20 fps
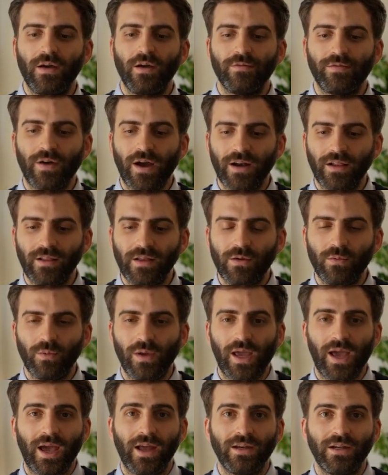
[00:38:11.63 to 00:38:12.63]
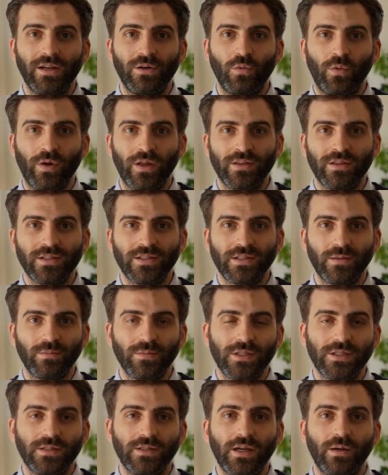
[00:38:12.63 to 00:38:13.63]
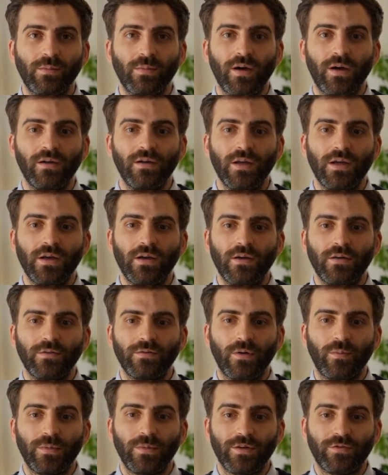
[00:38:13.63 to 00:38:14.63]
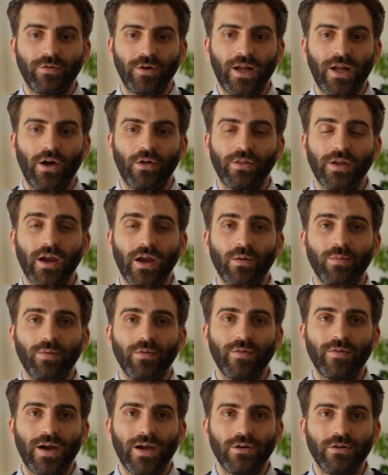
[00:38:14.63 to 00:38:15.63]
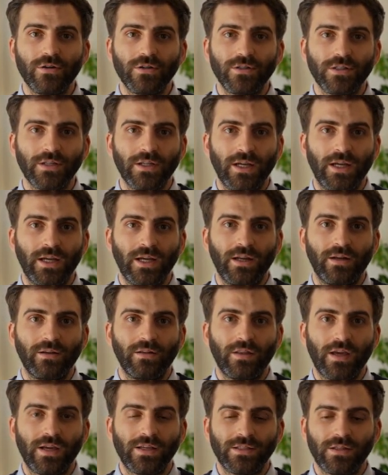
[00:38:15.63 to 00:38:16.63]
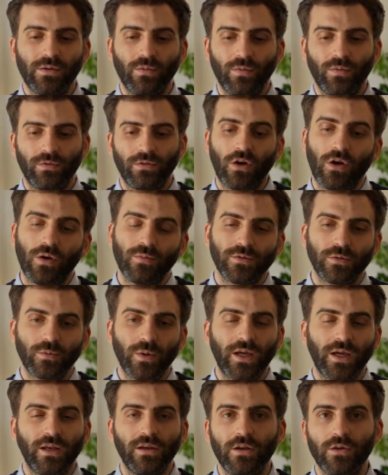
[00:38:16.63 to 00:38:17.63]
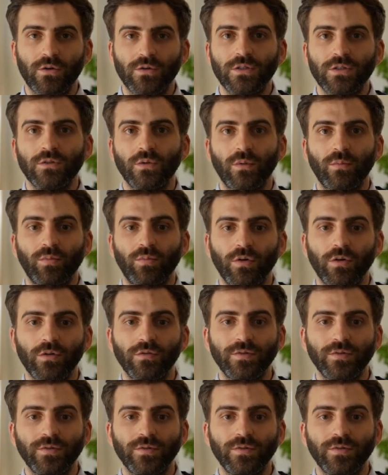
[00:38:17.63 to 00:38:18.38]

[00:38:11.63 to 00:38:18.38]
Finally, we ended with some stigma from different healthcare providers and terms we can use to improve